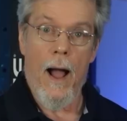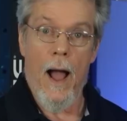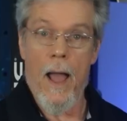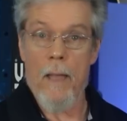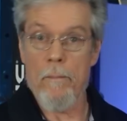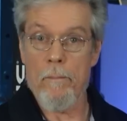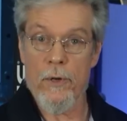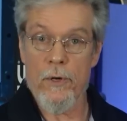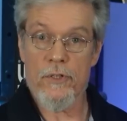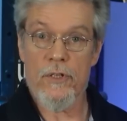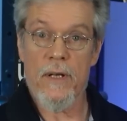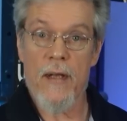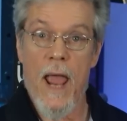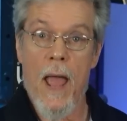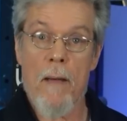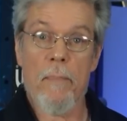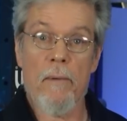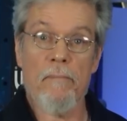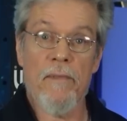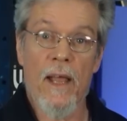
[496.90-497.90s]
I pushed an
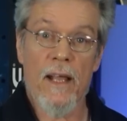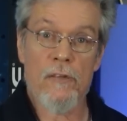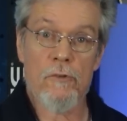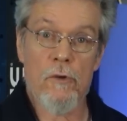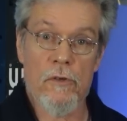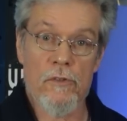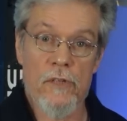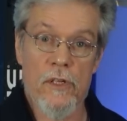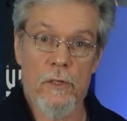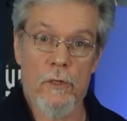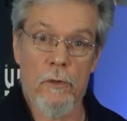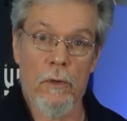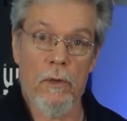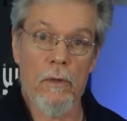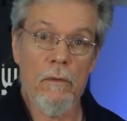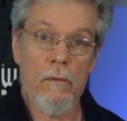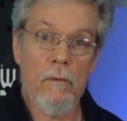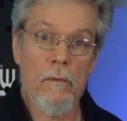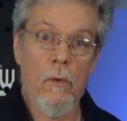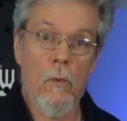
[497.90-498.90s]
amp of dextrose into
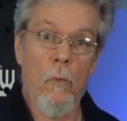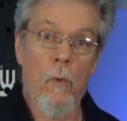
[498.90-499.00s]
her,